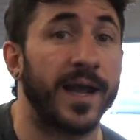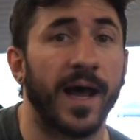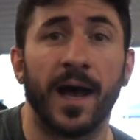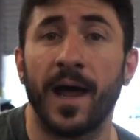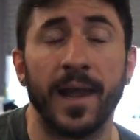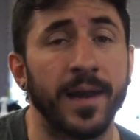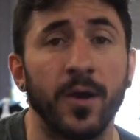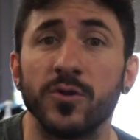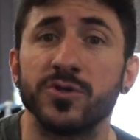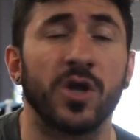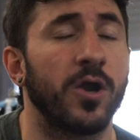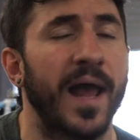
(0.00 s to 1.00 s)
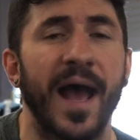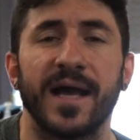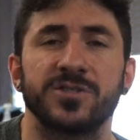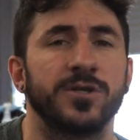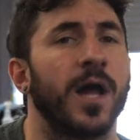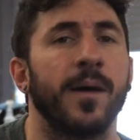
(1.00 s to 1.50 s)
And I know those aren't
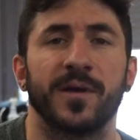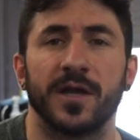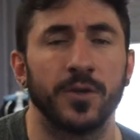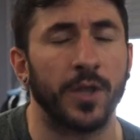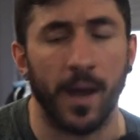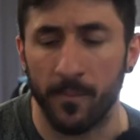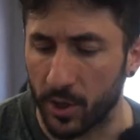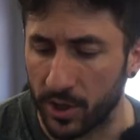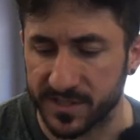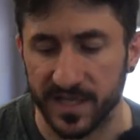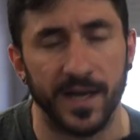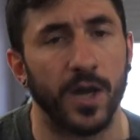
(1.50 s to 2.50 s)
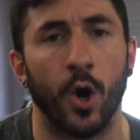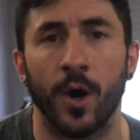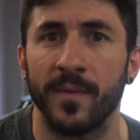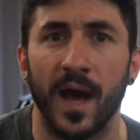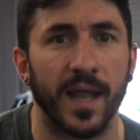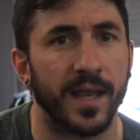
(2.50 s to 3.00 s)
astronomical numbers, and I know
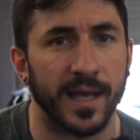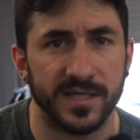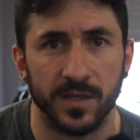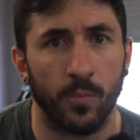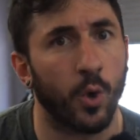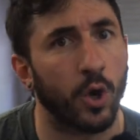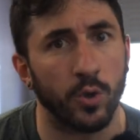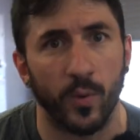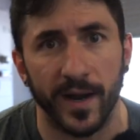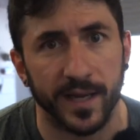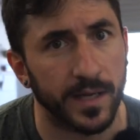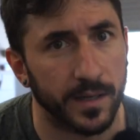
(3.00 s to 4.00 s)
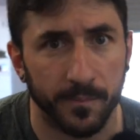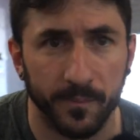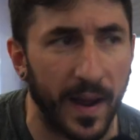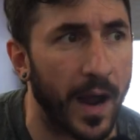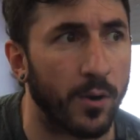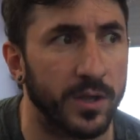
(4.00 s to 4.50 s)
I'm not like some world-wrecking
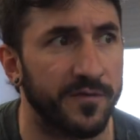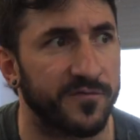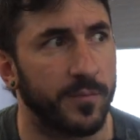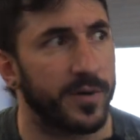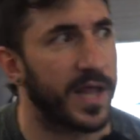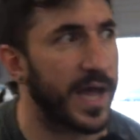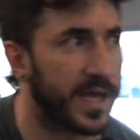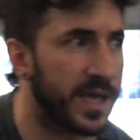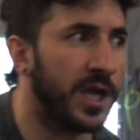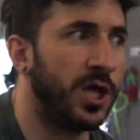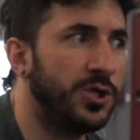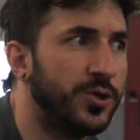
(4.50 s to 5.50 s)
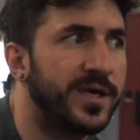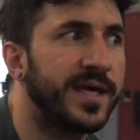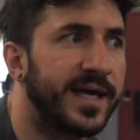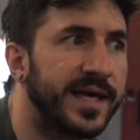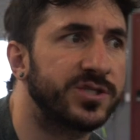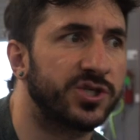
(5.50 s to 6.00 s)
power lifter, but like you
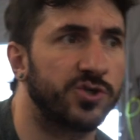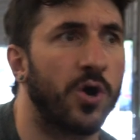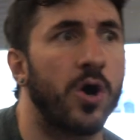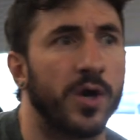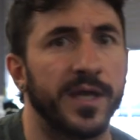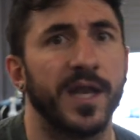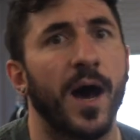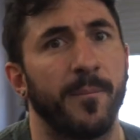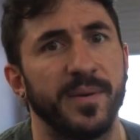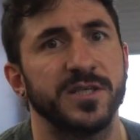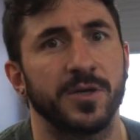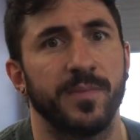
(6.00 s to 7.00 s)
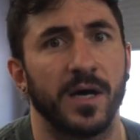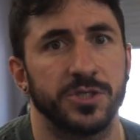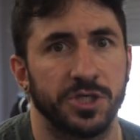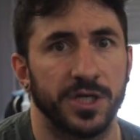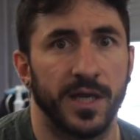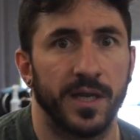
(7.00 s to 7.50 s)
can get strong and not bitch
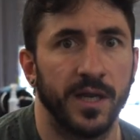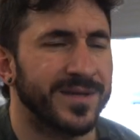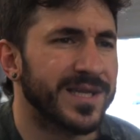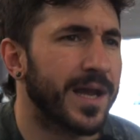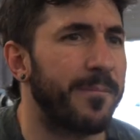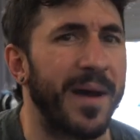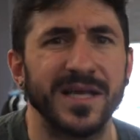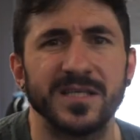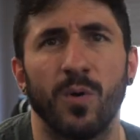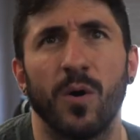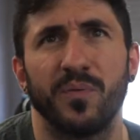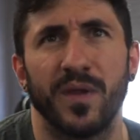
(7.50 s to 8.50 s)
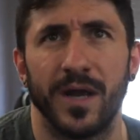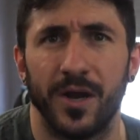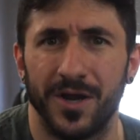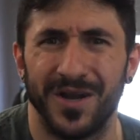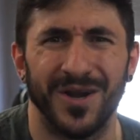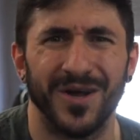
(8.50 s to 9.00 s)
about shit. That's like a basketball
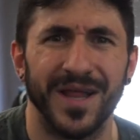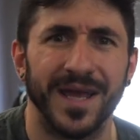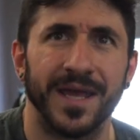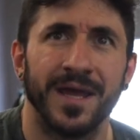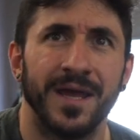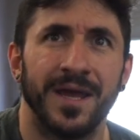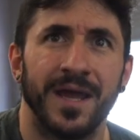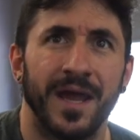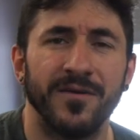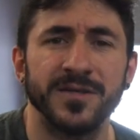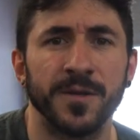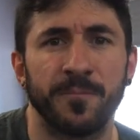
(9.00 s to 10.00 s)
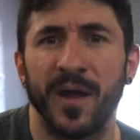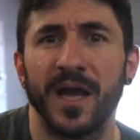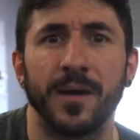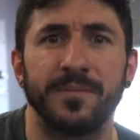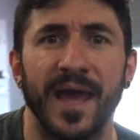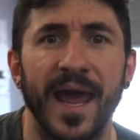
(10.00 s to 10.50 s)
player, you know, like if there's a
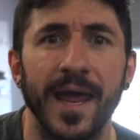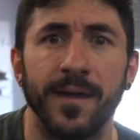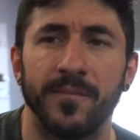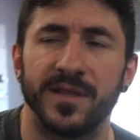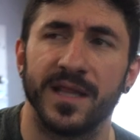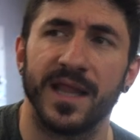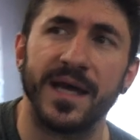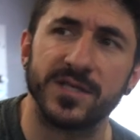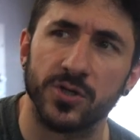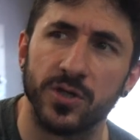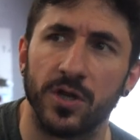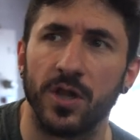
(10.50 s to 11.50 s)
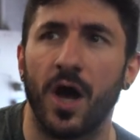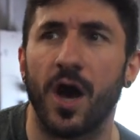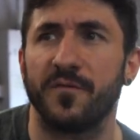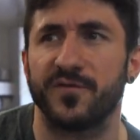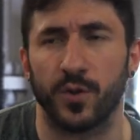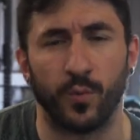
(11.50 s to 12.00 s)
pickup game and the lights are a little
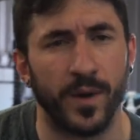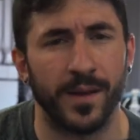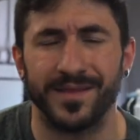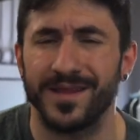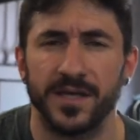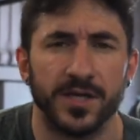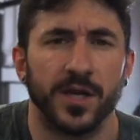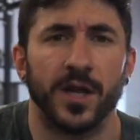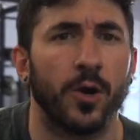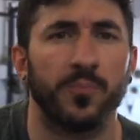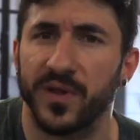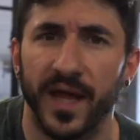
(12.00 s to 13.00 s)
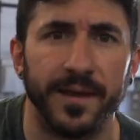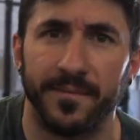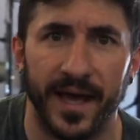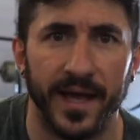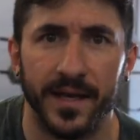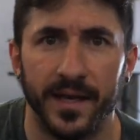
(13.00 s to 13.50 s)
off or the rent, you're gonna go play,
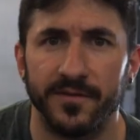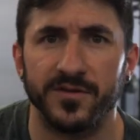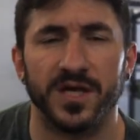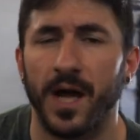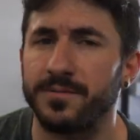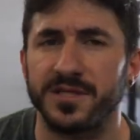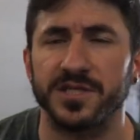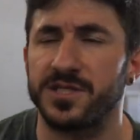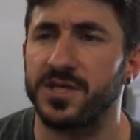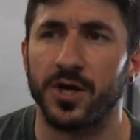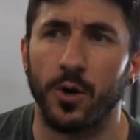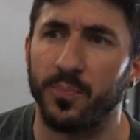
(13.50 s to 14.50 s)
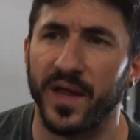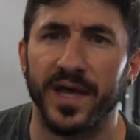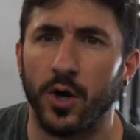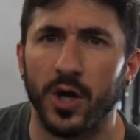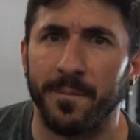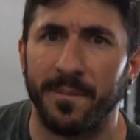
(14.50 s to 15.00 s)
man. If the competition's there, go
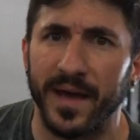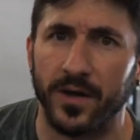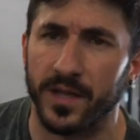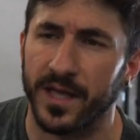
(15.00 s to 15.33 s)
play, go get better.